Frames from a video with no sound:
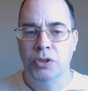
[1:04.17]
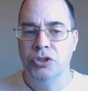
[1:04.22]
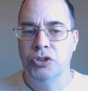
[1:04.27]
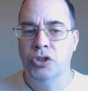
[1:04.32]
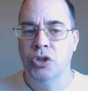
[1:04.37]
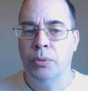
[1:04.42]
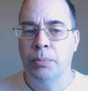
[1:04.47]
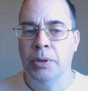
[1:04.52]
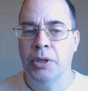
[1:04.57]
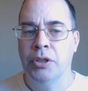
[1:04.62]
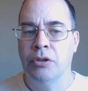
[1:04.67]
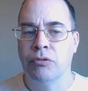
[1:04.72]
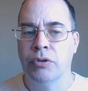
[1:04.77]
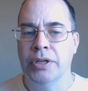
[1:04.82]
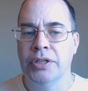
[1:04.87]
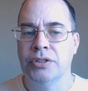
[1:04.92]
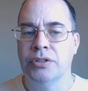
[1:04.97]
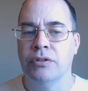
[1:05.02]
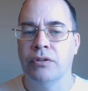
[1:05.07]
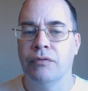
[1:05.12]
which is normally the
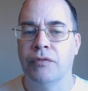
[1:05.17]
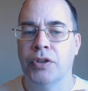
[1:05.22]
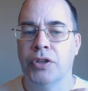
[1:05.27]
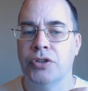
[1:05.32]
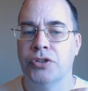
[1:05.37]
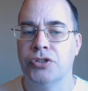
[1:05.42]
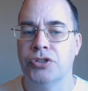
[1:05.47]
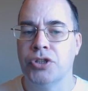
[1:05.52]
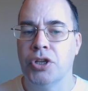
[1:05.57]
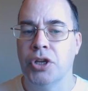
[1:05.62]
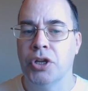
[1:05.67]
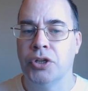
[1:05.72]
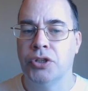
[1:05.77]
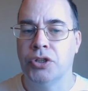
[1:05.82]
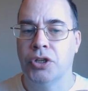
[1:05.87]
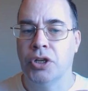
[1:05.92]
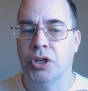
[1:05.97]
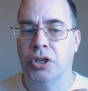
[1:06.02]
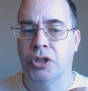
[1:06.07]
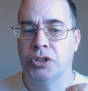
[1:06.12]
reason for the
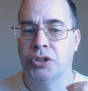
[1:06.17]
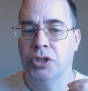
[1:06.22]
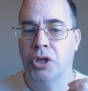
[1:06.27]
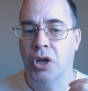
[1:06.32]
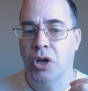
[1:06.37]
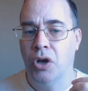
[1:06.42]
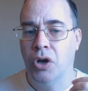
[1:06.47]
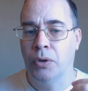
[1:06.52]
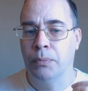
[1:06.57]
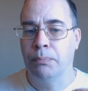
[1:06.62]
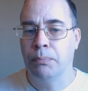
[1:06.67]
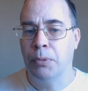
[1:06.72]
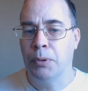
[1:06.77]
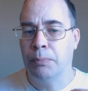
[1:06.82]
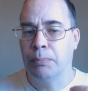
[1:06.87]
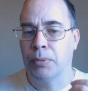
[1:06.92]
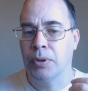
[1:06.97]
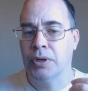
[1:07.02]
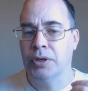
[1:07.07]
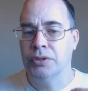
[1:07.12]
surcharge on
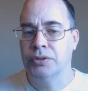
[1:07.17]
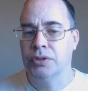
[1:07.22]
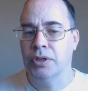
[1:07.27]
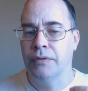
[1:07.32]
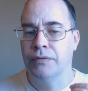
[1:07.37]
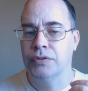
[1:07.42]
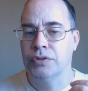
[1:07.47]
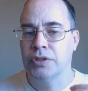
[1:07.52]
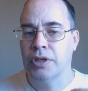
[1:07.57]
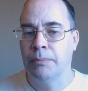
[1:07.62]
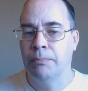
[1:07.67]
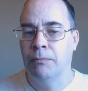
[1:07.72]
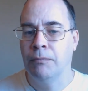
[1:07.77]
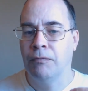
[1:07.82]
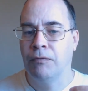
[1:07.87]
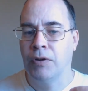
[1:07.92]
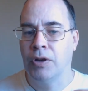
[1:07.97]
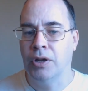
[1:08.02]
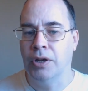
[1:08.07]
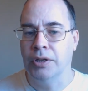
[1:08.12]
the price of some
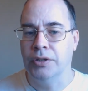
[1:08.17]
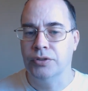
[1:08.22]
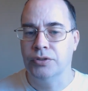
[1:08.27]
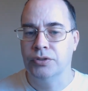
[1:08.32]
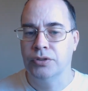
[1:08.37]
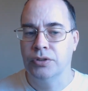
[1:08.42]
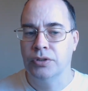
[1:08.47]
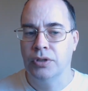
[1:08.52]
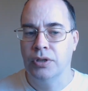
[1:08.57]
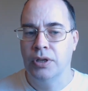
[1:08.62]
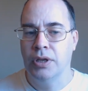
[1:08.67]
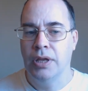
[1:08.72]
flights.